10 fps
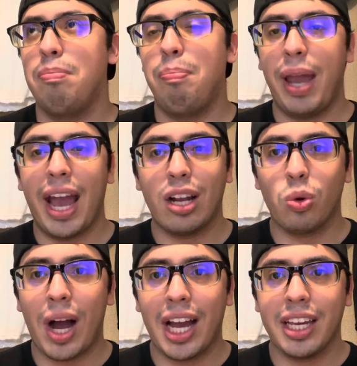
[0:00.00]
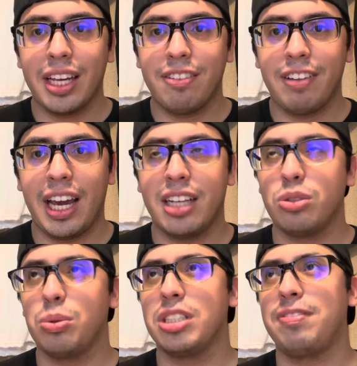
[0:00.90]
bandwagon
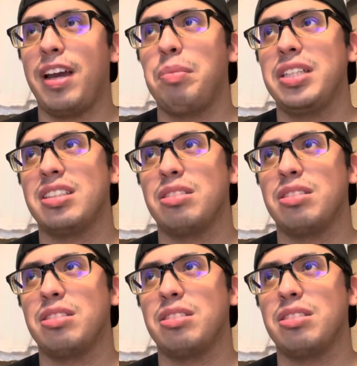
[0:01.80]
fans, which fan base